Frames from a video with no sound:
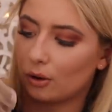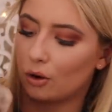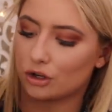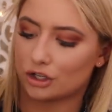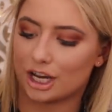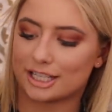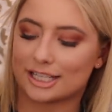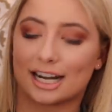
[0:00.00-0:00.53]

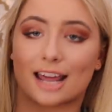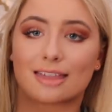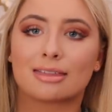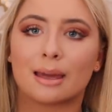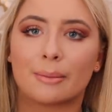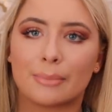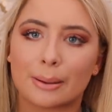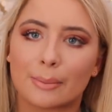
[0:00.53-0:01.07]
gorgeous and I
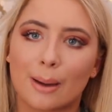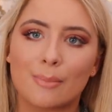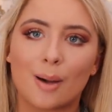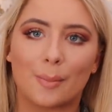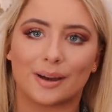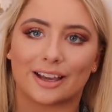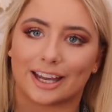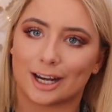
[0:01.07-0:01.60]
think me and my
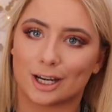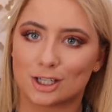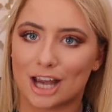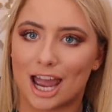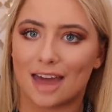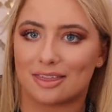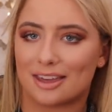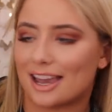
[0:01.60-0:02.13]
mum are gonna
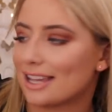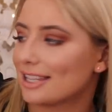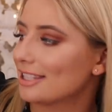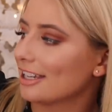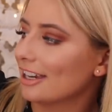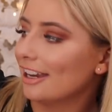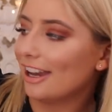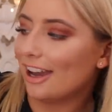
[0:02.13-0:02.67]
share
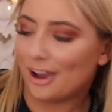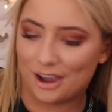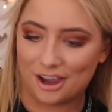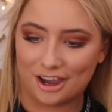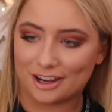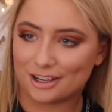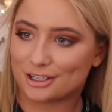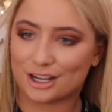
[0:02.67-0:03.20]
this
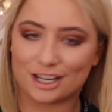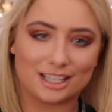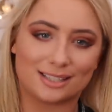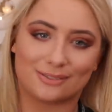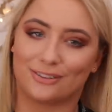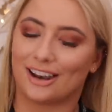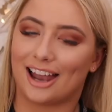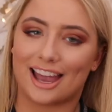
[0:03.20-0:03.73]

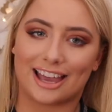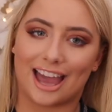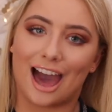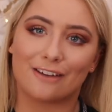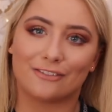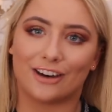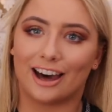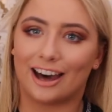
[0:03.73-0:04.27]
just for like
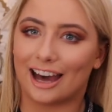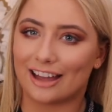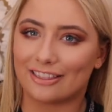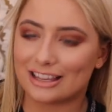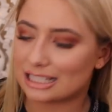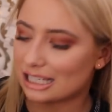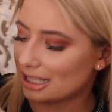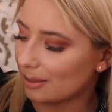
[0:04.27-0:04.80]
ever and
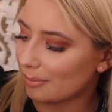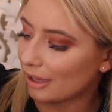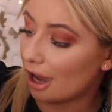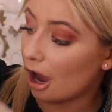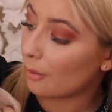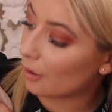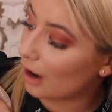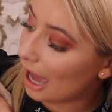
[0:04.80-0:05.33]
this is something
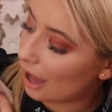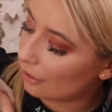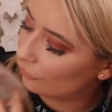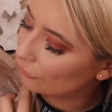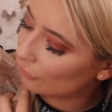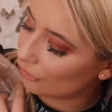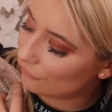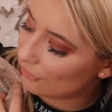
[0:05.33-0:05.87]
I will have
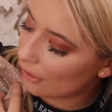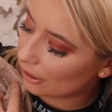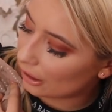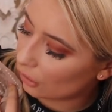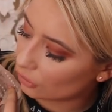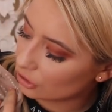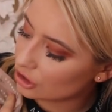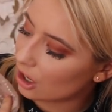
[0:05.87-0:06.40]
for a very
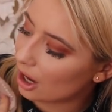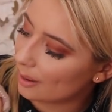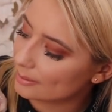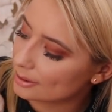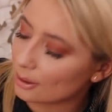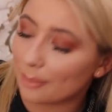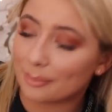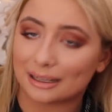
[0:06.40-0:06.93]
long time
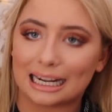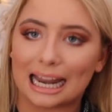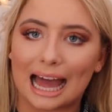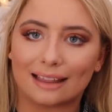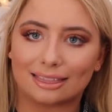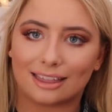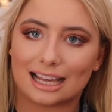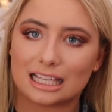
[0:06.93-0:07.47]
so I'm
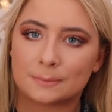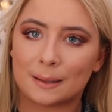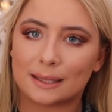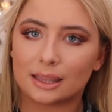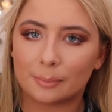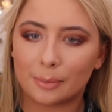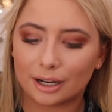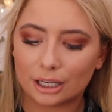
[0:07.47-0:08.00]
glad that I
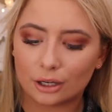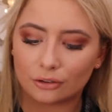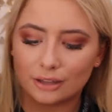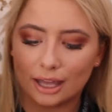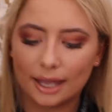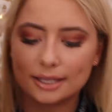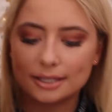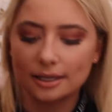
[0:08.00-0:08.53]
spent the money on
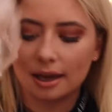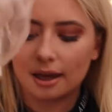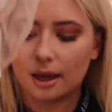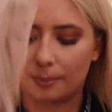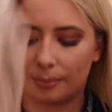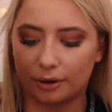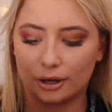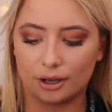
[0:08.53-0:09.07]
this
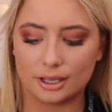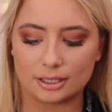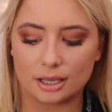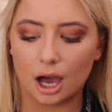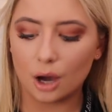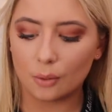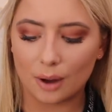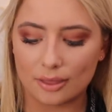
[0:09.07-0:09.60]
because
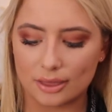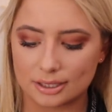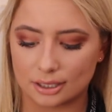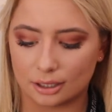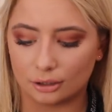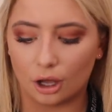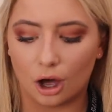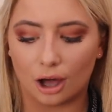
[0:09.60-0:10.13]
I'll wear this
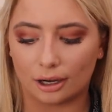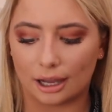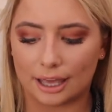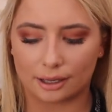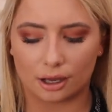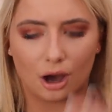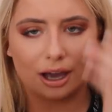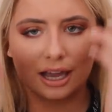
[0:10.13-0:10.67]
a lot
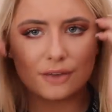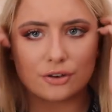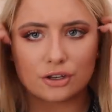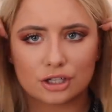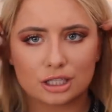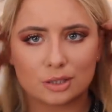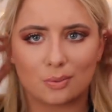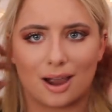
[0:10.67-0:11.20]
like I'll even
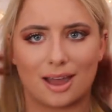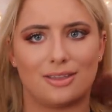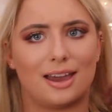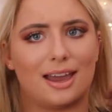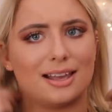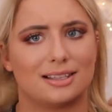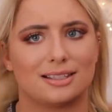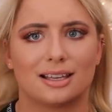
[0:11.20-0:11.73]
just wear
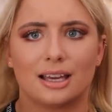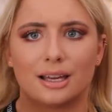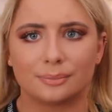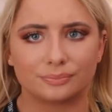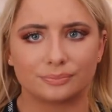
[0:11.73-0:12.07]
this